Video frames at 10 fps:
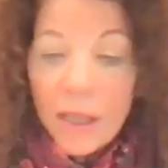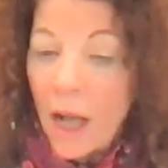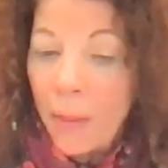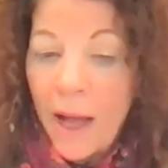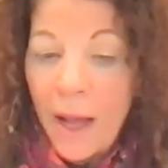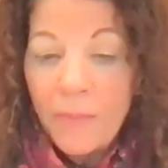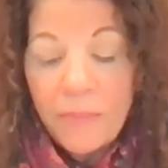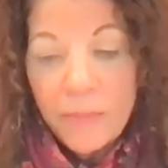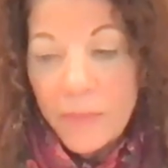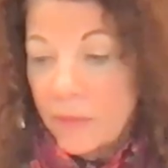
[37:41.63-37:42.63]
come up,
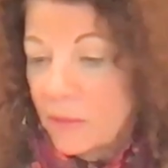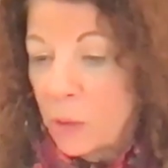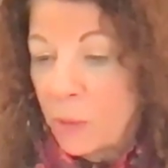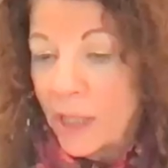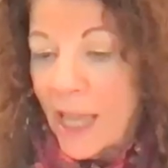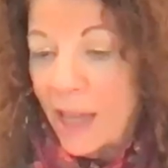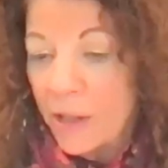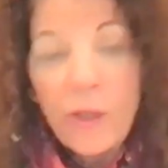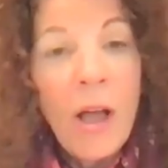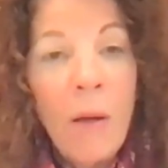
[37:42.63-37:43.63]
do it
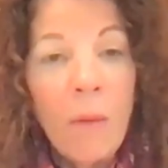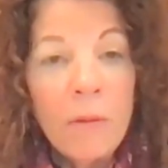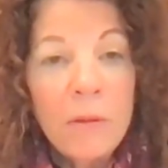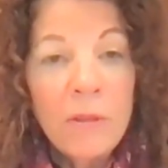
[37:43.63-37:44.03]
again or don't.